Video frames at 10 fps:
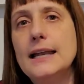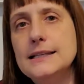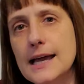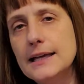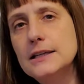and
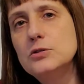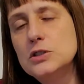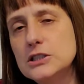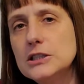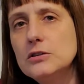yet you
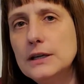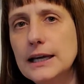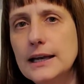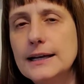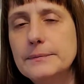still
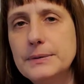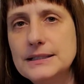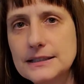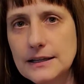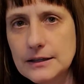get
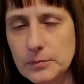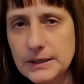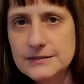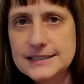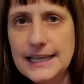a little bit
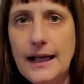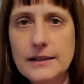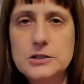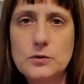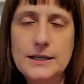of
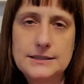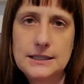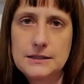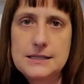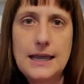salad
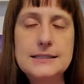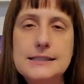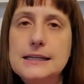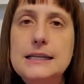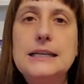dressing
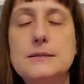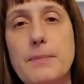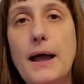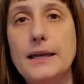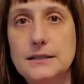taste in each
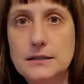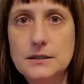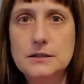bite.